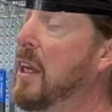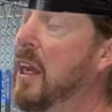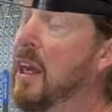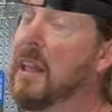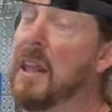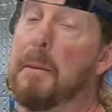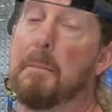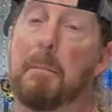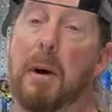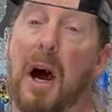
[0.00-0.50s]
and
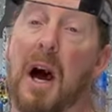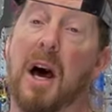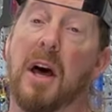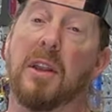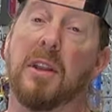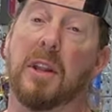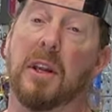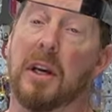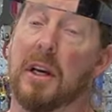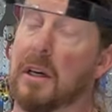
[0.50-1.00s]
they
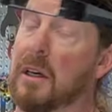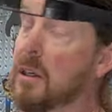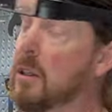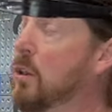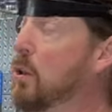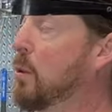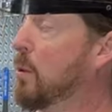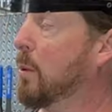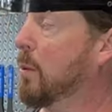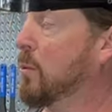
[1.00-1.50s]
bond their
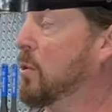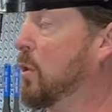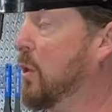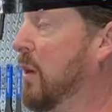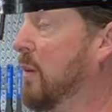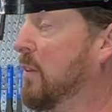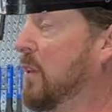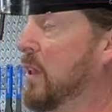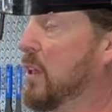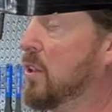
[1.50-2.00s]
aluminum, so
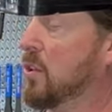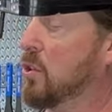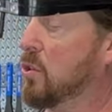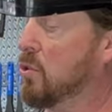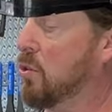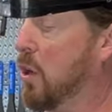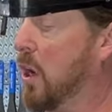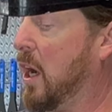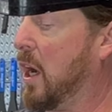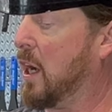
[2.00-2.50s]
everything's
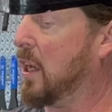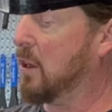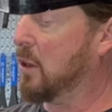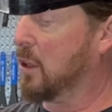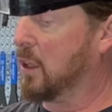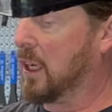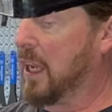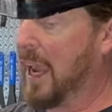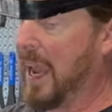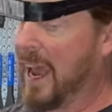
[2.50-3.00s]
drawn
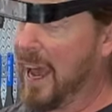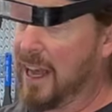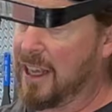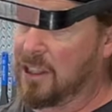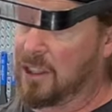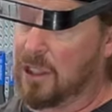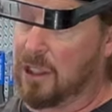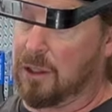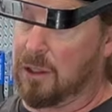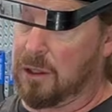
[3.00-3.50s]
or
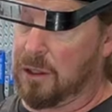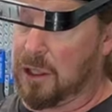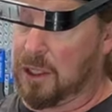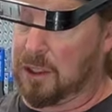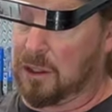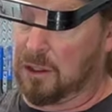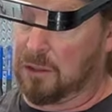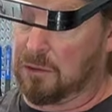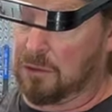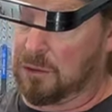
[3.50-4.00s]
cast and
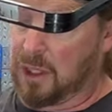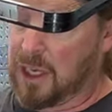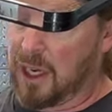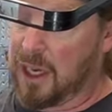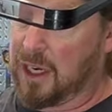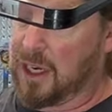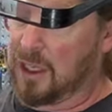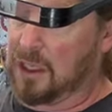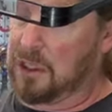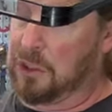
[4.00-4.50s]
then
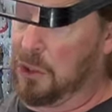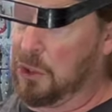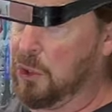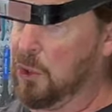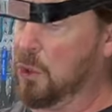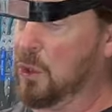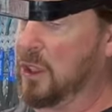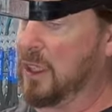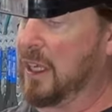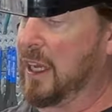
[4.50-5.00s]
kind of
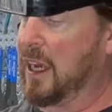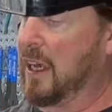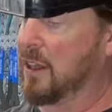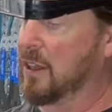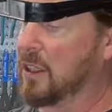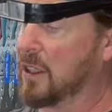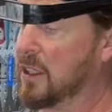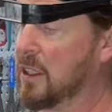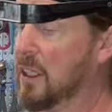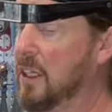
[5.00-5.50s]
glued
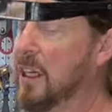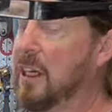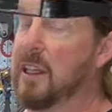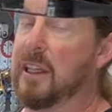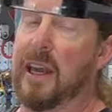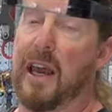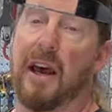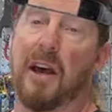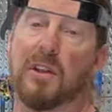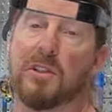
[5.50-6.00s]
together.
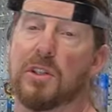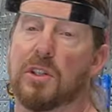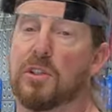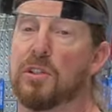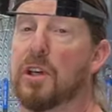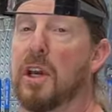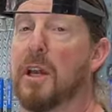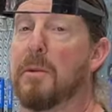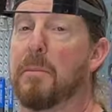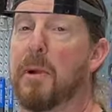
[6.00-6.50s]
That was a
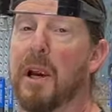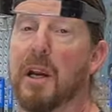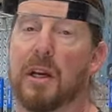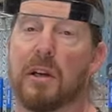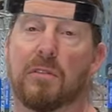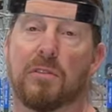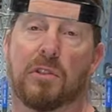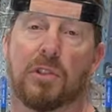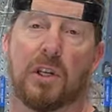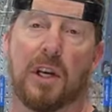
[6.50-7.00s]
trademark
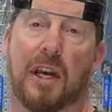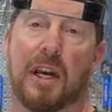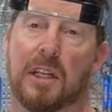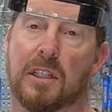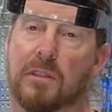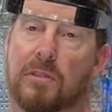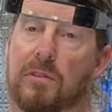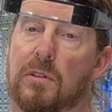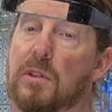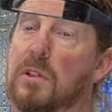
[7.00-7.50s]
of Trex
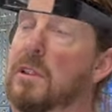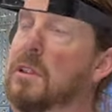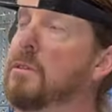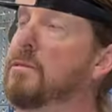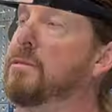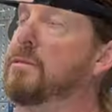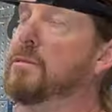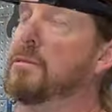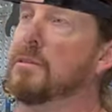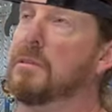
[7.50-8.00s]
for
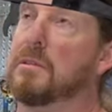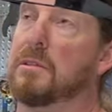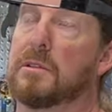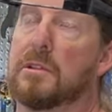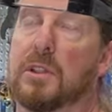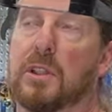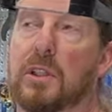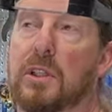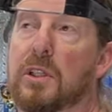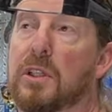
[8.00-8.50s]
a
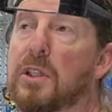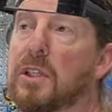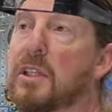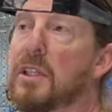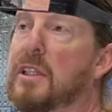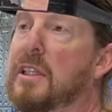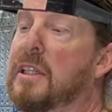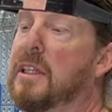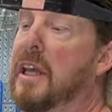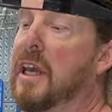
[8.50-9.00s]

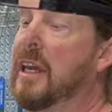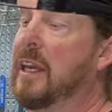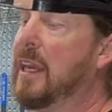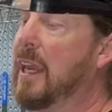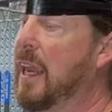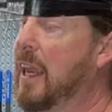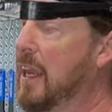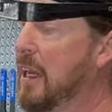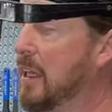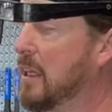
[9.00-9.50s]
good
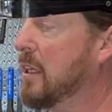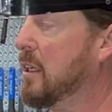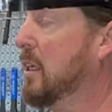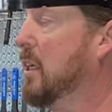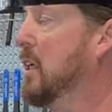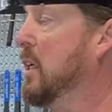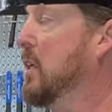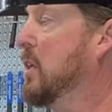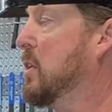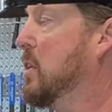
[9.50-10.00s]
decade
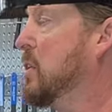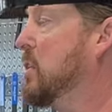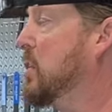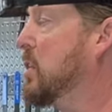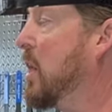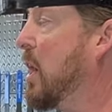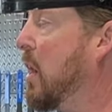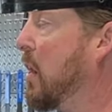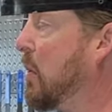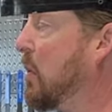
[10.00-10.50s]
or
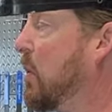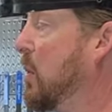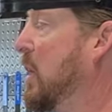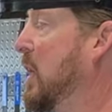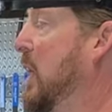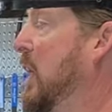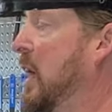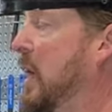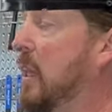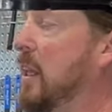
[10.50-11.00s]
so,
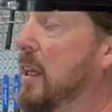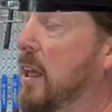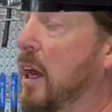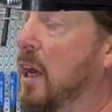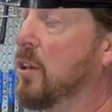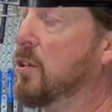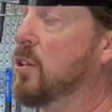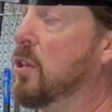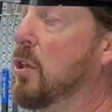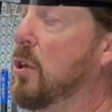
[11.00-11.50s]
and they
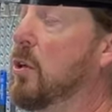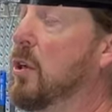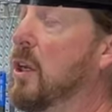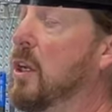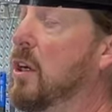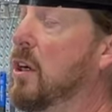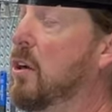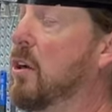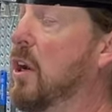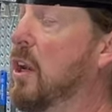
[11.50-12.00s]
also
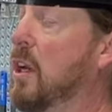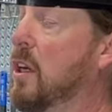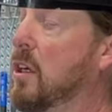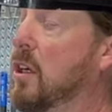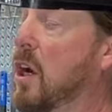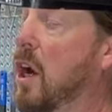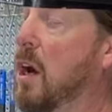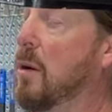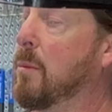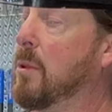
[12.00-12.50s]
integrated
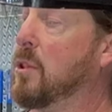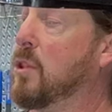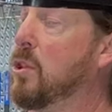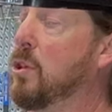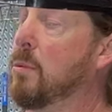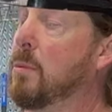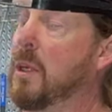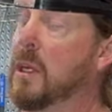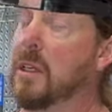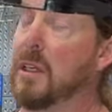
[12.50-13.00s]
carbon
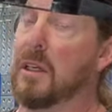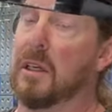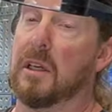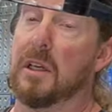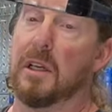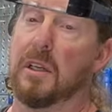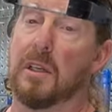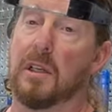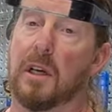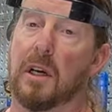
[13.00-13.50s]
tubing
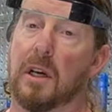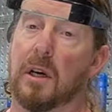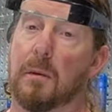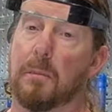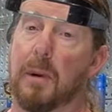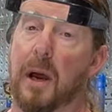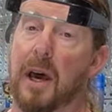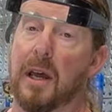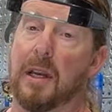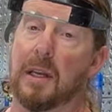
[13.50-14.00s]
in their
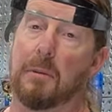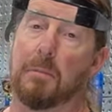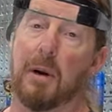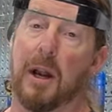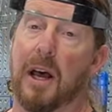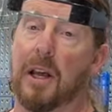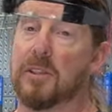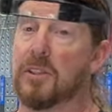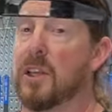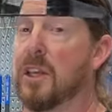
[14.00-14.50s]
bonding
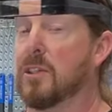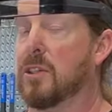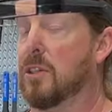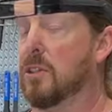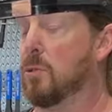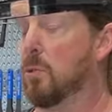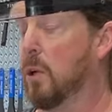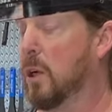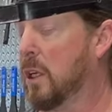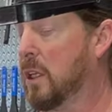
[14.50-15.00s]
process
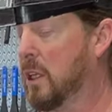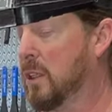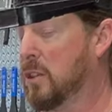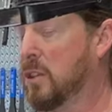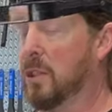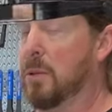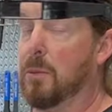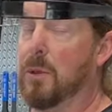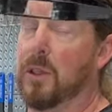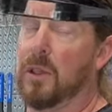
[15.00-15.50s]
as well on
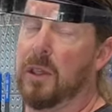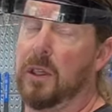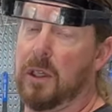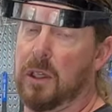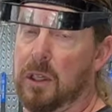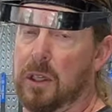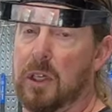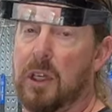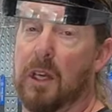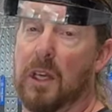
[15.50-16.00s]
some of
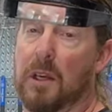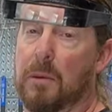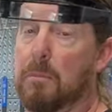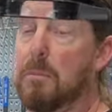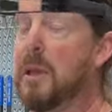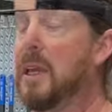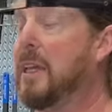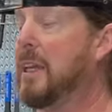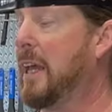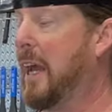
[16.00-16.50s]
the
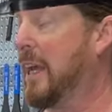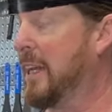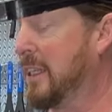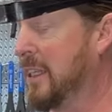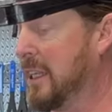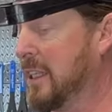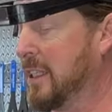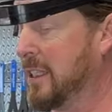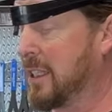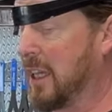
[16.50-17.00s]

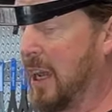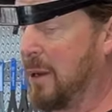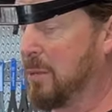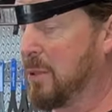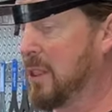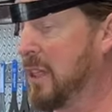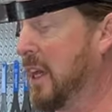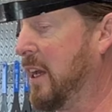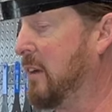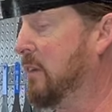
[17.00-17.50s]
mid-90s type
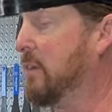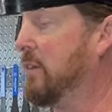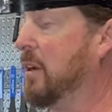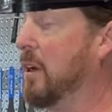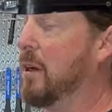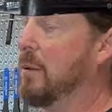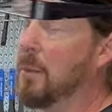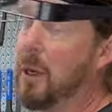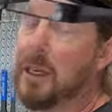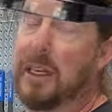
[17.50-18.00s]
stuff.
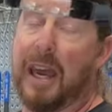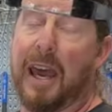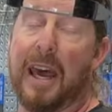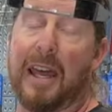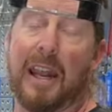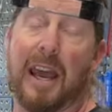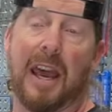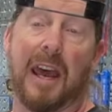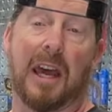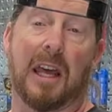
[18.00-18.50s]
My
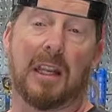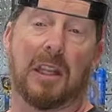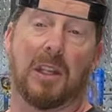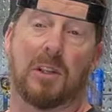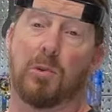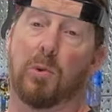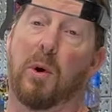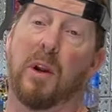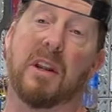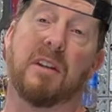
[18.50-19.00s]
dad had the
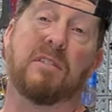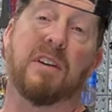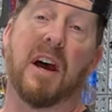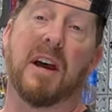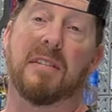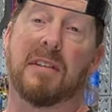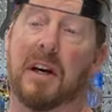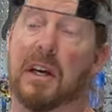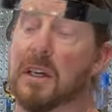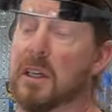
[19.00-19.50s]

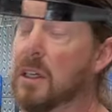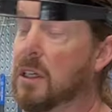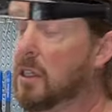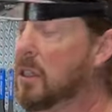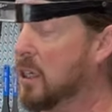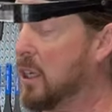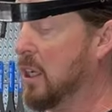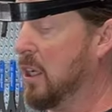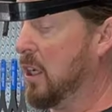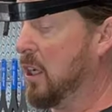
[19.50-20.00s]
2500,